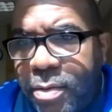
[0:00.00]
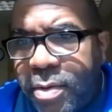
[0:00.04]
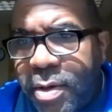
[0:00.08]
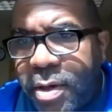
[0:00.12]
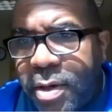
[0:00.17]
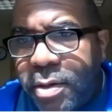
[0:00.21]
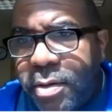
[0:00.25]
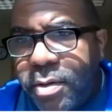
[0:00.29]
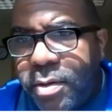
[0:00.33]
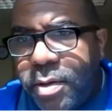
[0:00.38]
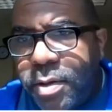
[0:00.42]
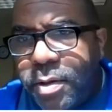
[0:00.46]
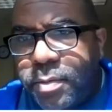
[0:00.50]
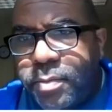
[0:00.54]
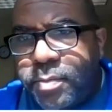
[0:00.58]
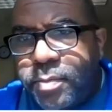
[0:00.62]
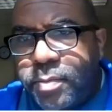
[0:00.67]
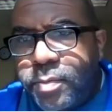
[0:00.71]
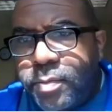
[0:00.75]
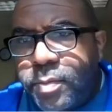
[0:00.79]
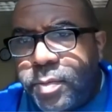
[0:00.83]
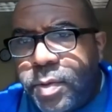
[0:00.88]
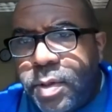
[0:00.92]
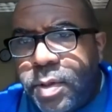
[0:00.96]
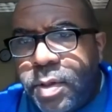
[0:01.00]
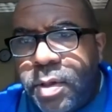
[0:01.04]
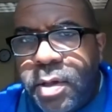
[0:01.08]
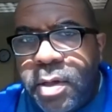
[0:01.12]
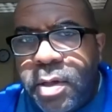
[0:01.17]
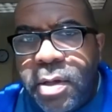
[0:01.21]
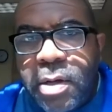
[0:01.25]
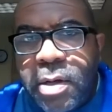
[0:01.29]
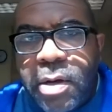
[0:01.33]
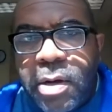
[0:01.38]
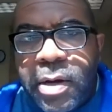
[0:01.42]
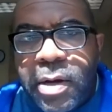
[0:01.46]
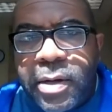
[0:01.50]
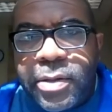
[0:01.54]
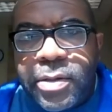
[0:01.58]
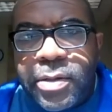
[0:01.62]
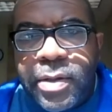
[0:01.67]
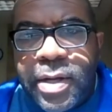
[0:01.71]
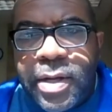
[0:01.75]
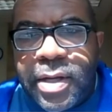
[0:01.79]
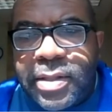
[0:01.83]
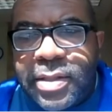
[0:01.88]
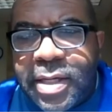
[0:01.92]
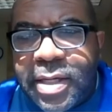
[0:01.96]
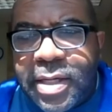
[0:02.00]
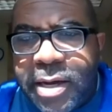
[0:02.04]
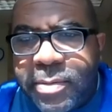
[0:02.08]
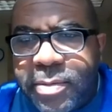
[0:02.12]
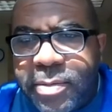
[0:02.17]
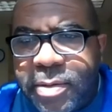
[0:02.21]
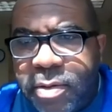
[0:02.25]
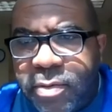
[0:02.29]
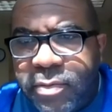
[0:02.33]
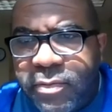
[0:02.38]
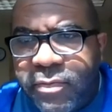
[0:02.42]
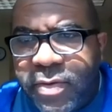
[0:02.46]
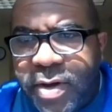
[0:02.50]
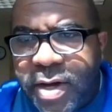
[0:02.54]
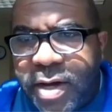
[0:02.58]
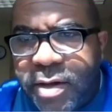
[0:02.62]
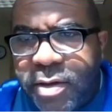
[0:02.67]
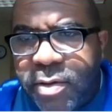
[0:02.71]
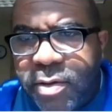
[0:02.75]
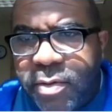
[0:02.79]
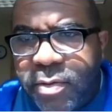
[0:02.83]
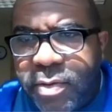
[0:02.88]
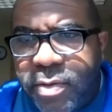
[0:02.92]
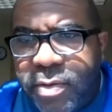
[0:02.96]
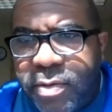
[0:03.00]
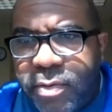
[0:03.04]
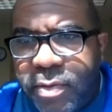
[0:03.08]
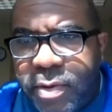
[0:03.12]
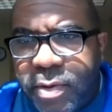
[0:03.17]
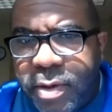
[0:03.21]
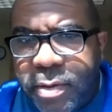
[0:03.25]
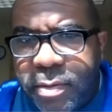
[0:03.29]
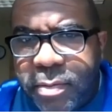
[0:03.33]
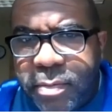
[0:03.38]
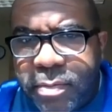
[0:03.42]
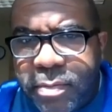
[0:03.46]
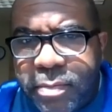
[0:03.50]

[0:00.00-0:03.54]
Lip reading: Okay, good. All right, so that's the absolute value of 3.